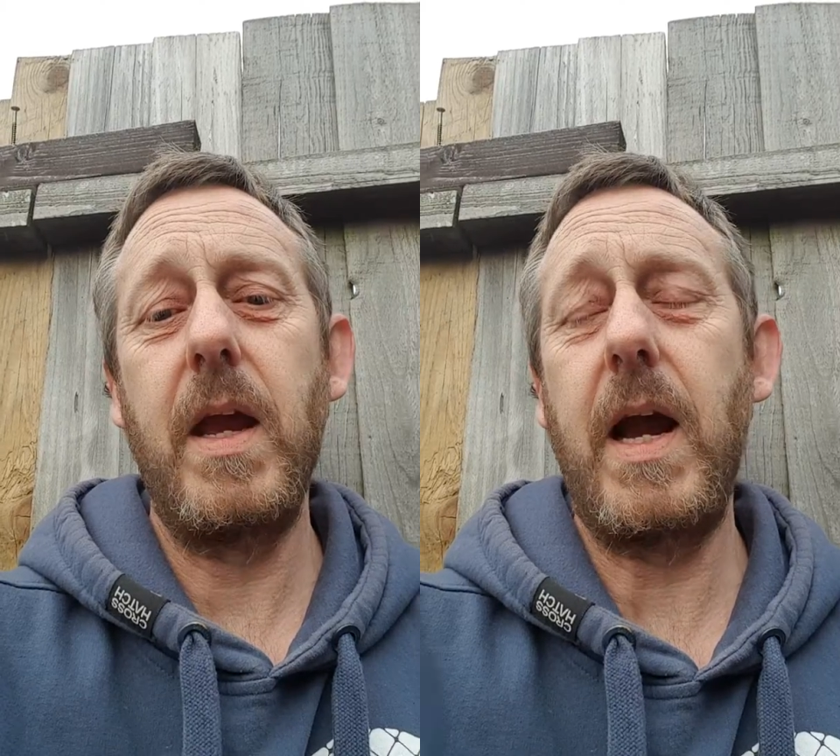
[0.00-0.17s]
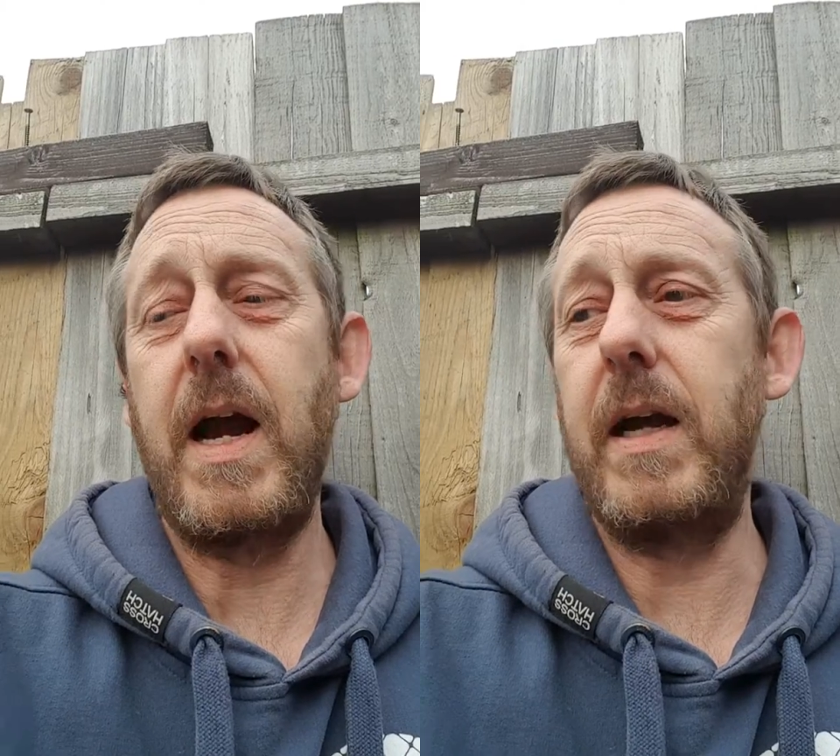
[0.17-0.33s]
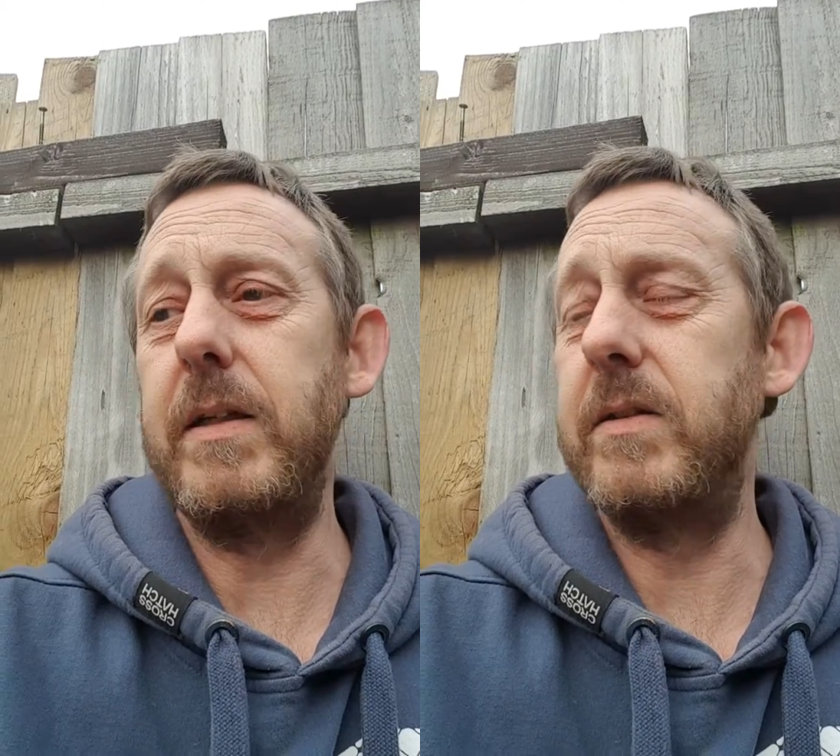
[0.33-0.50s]

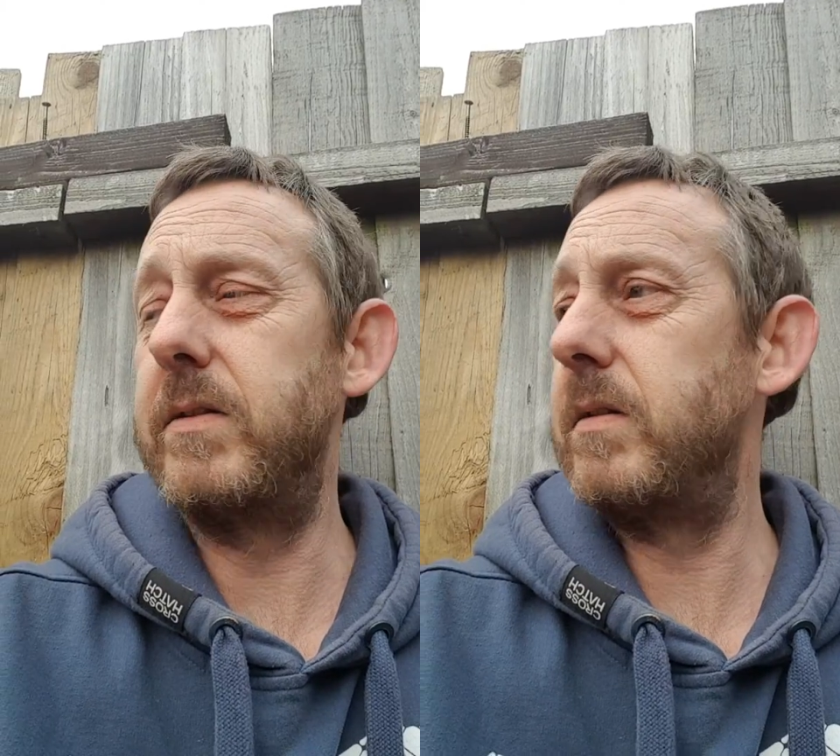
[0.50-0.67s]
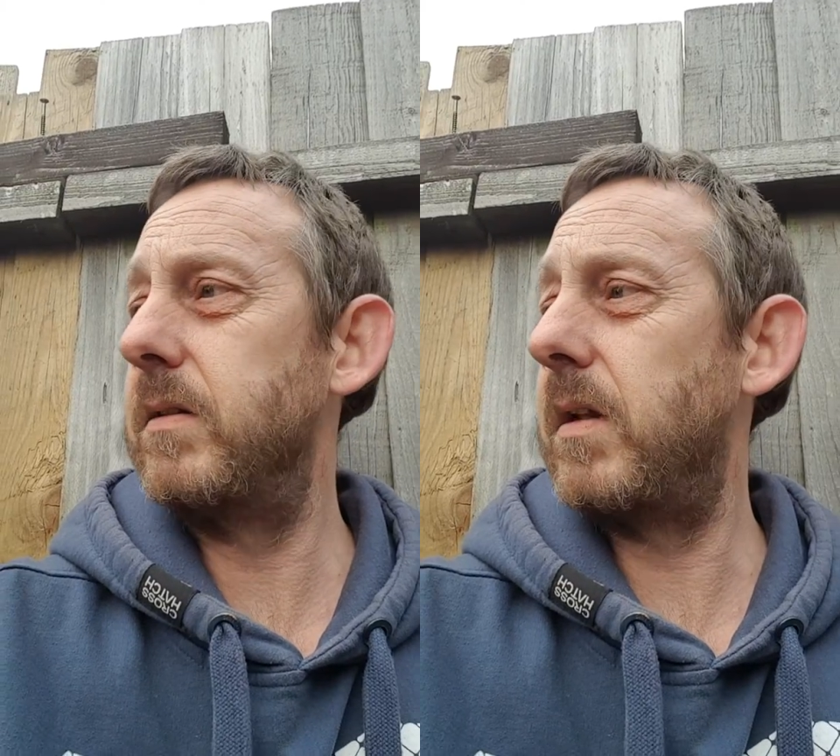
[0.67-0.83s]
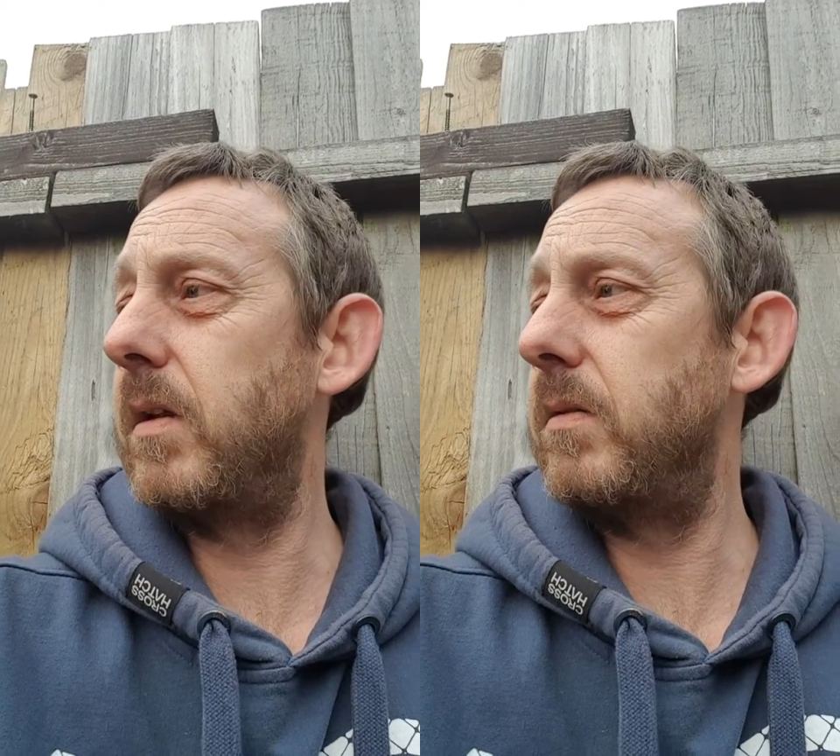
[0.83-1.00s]
and
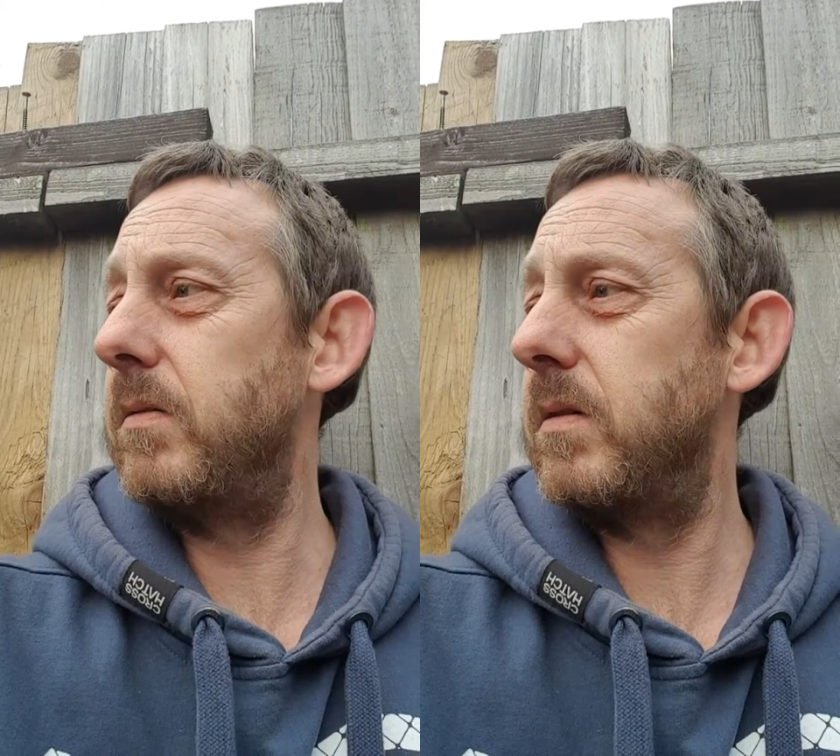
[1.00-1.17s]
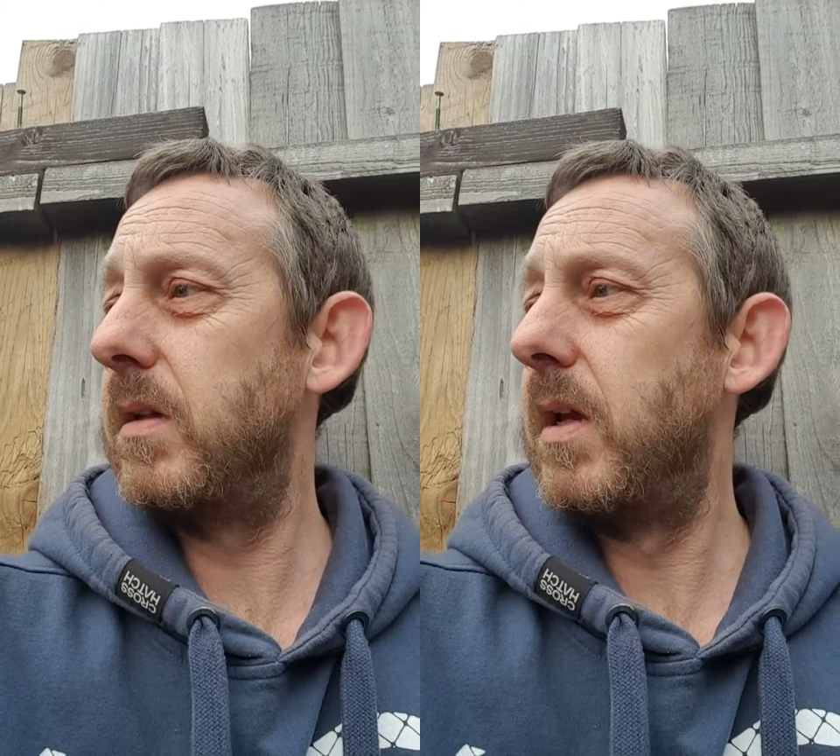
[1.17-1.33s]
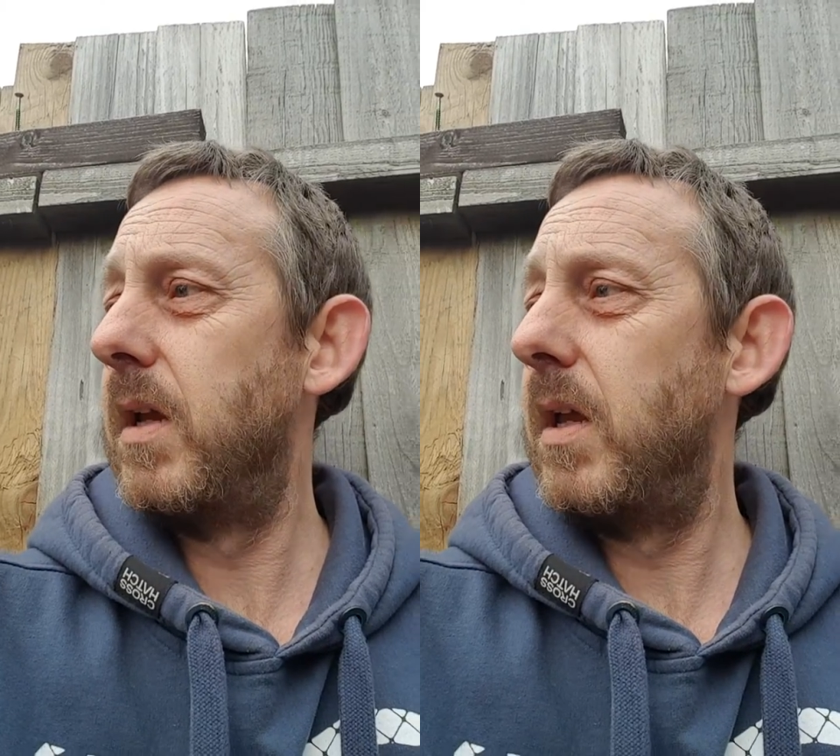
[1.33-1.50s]
you
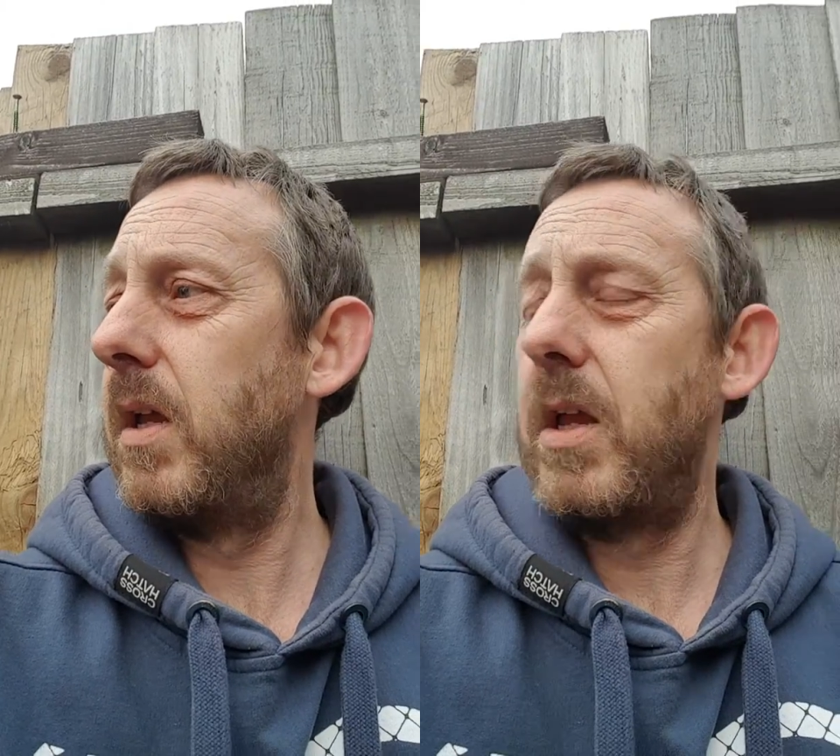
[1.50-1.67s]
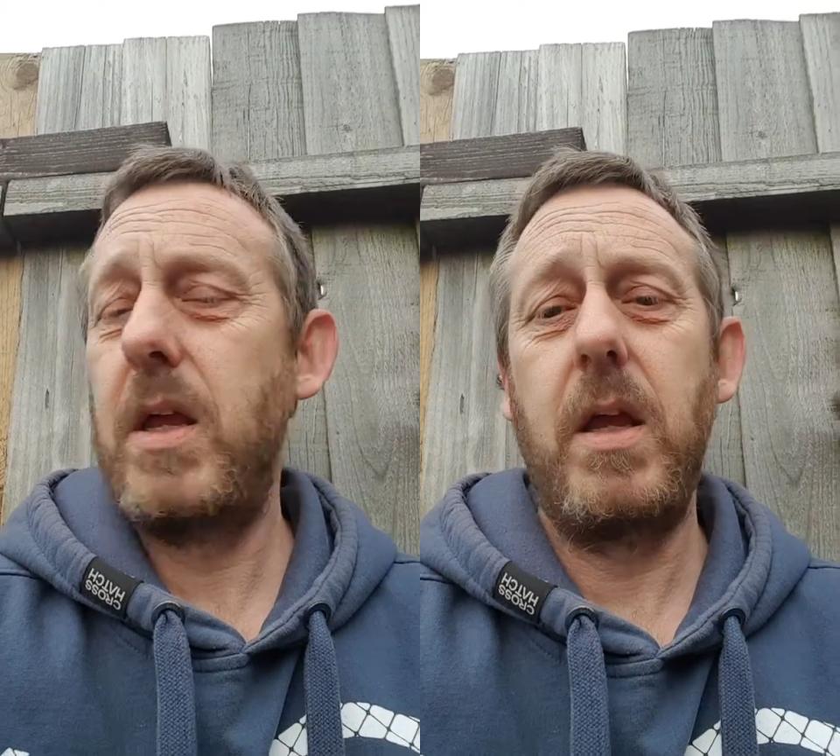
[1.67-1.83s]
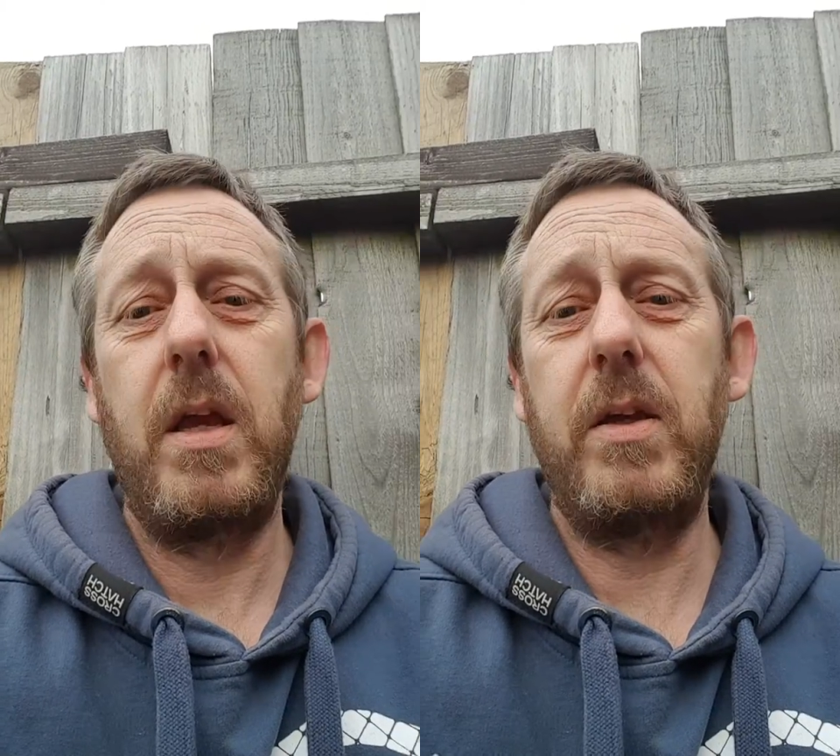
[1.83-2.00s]
know,